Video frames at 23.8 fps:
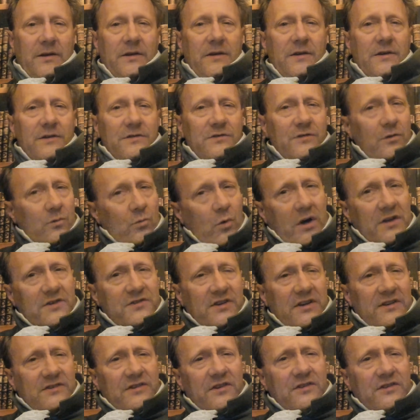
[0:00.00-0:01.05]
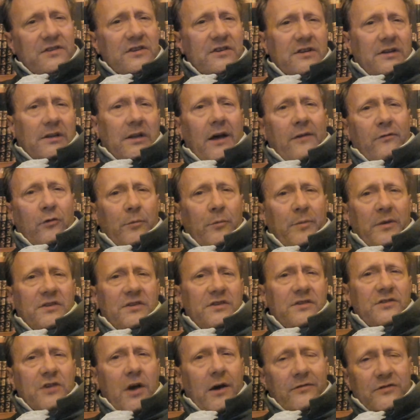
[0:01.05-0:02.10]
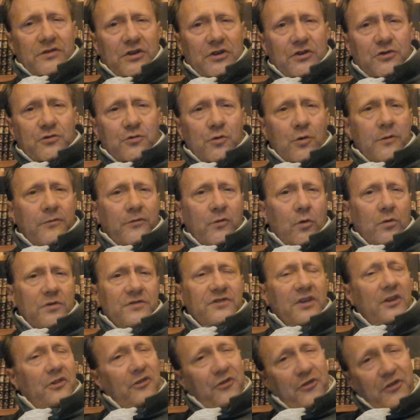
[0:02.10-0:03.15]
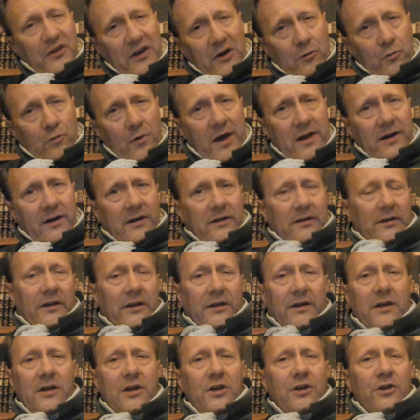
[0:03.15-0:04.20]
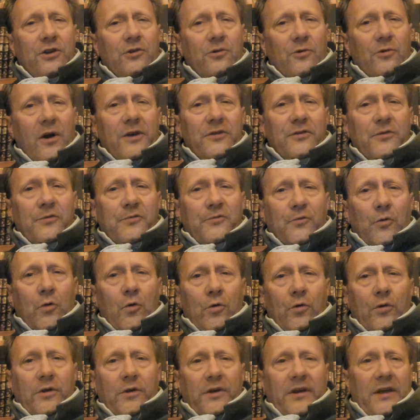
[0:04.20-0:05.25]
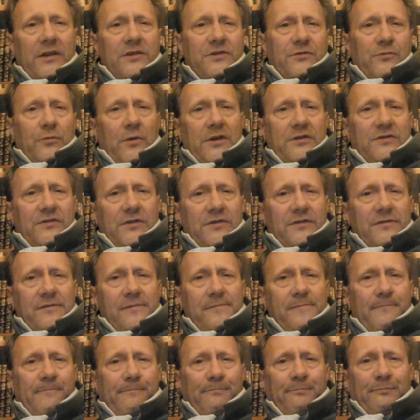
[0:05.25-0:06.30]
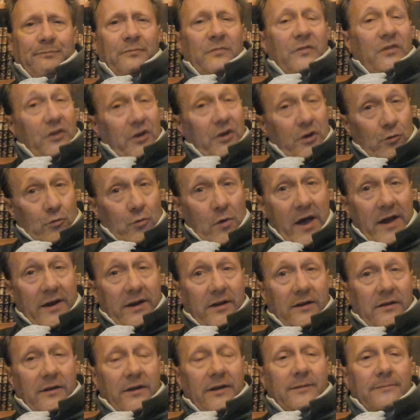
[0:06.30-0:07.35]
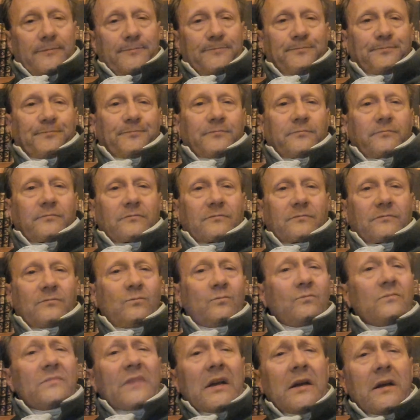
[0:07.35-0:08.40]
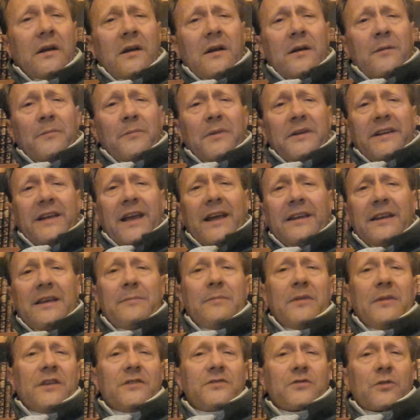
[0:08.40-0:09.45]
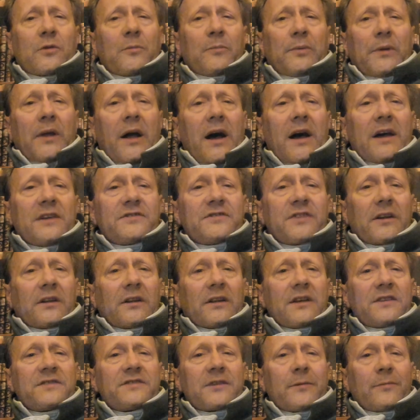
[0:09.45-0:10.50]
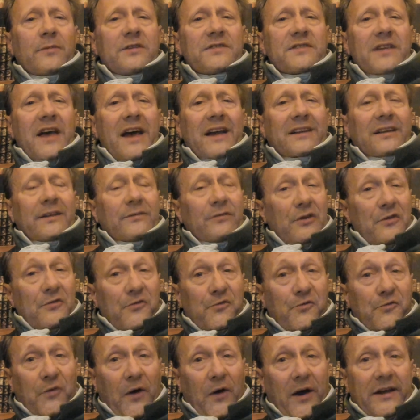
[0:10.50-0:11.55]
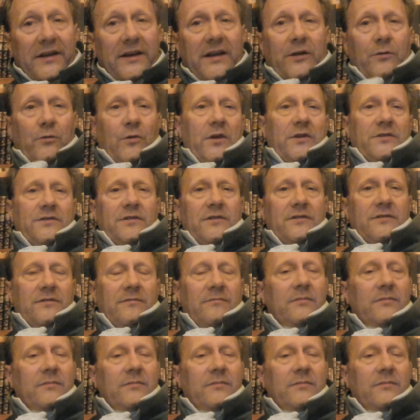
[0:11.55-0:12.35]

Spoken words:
So in one sense, this is clever because it's obviously true, of course, that theoretically you're either for or against racism. Theoretically. But Kendi means or implies that unless someone is actively fighting racism,